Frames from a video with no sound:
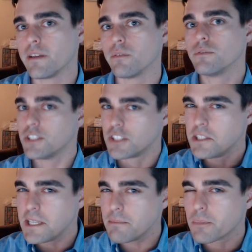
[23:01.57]
this
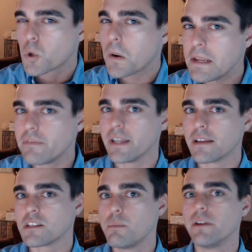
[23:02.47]
deep craving
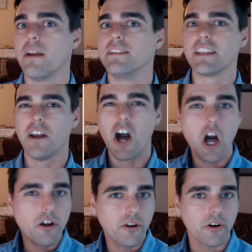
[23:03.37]
experience and
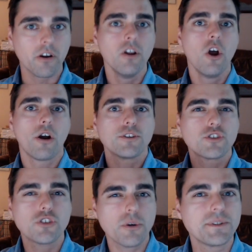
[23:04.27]
hunger are
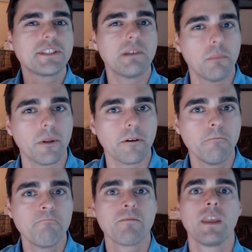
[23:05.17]
so similar.
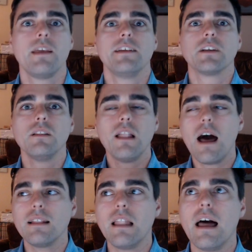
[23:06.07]
It's a lot
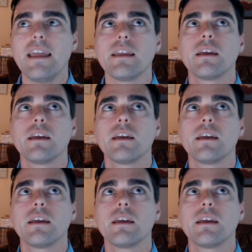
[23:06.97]
like